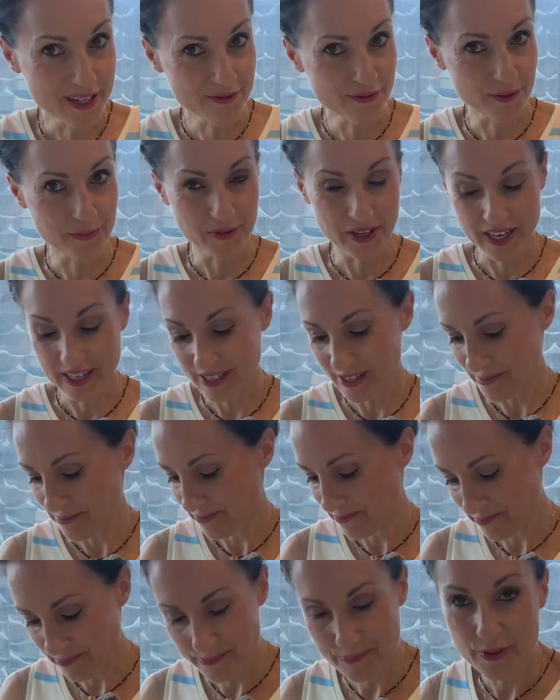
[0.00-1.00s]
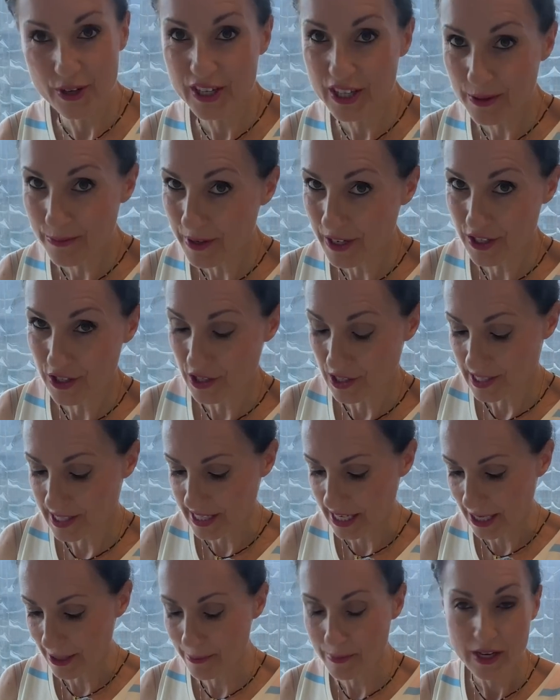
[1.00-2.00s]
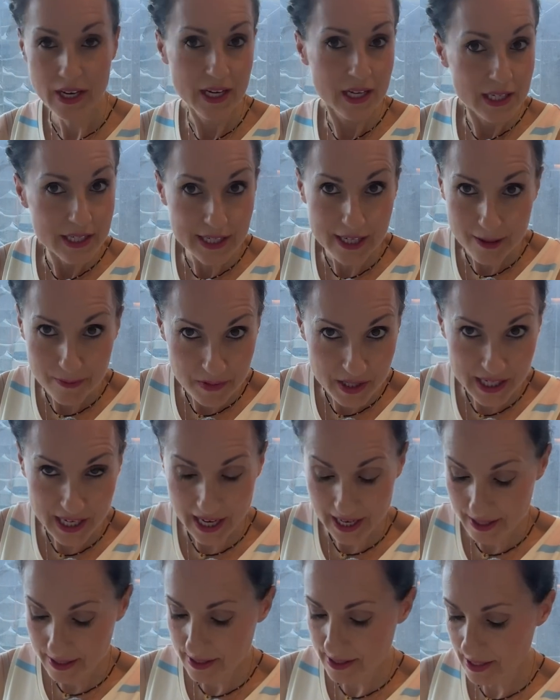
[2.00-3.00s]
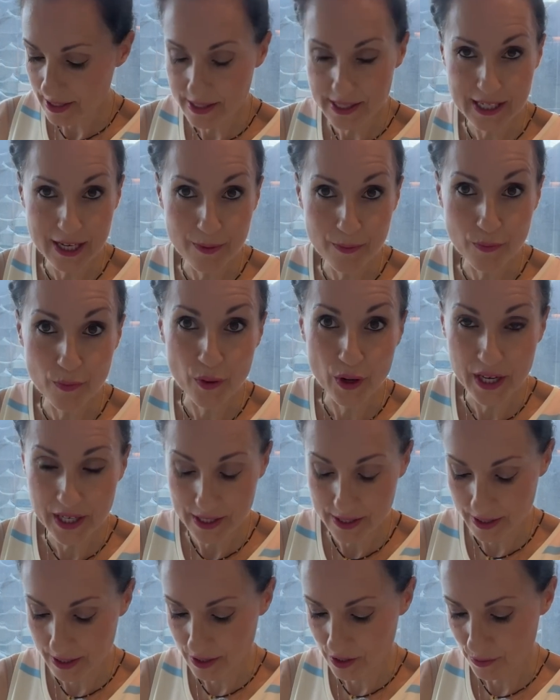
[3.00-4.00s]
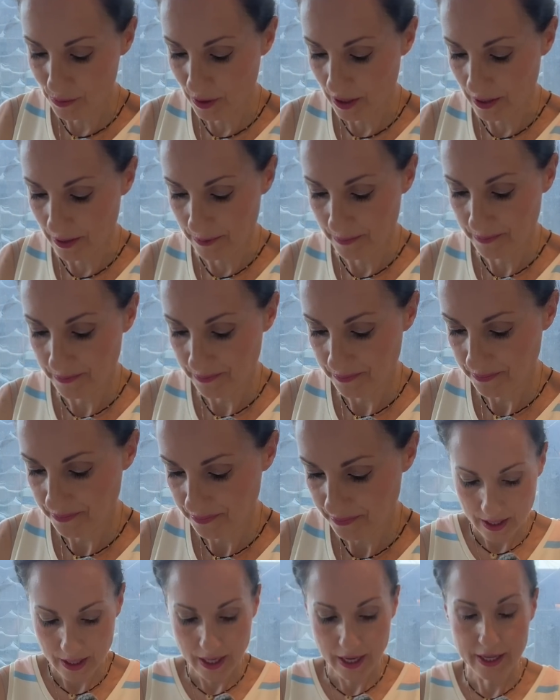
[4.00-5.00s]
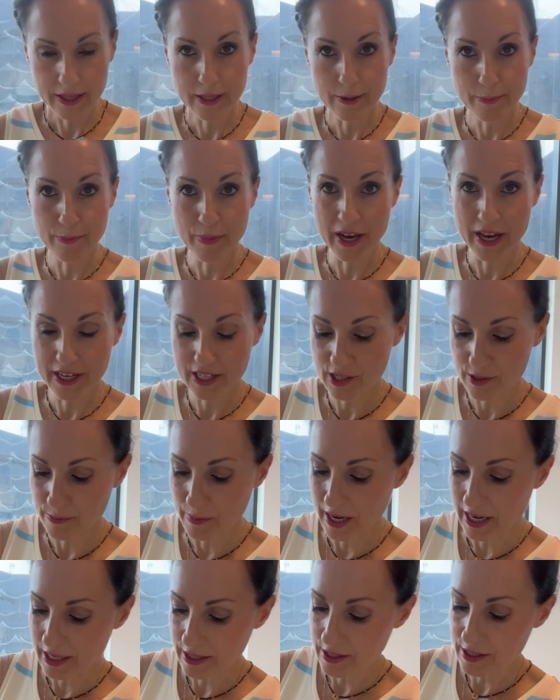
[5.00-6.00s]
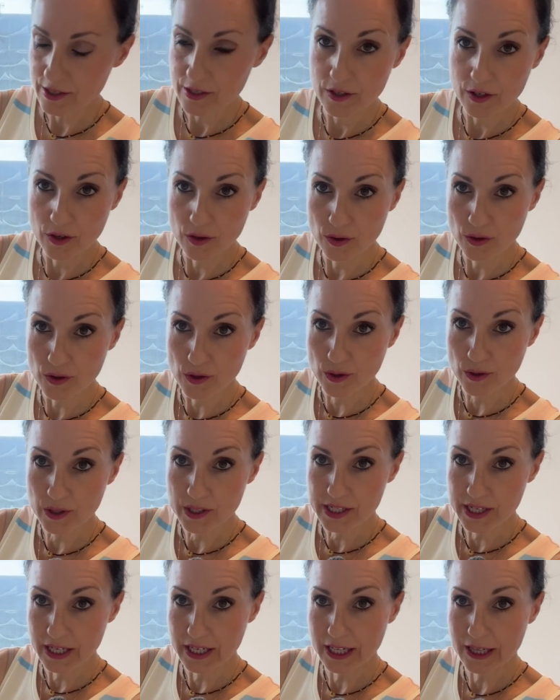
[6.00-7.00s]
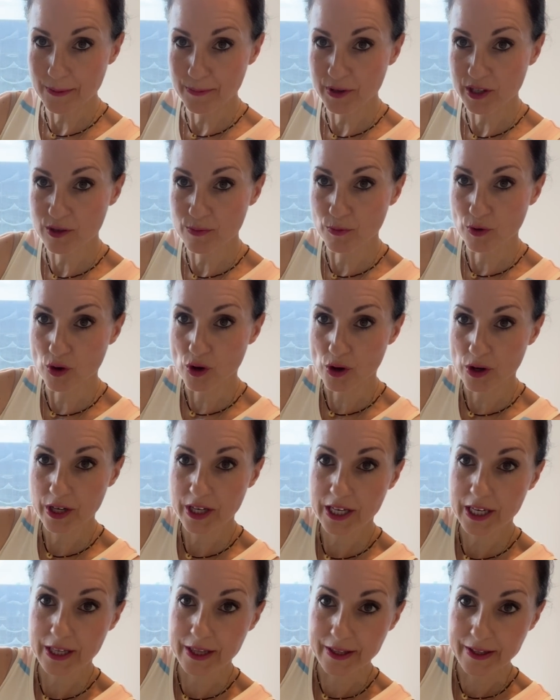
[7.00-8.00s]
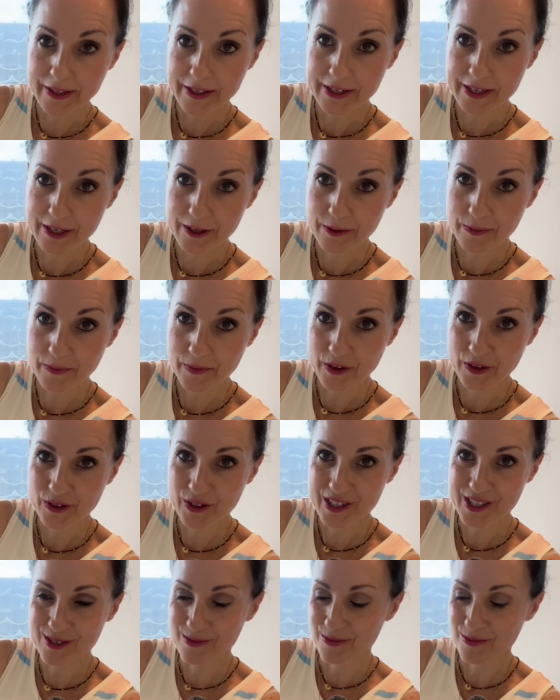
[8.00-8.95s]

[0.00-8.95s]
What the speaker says: from that, pretty much the same size and same weight as well. And the BAGSMART logo is a little bit more hidden here on this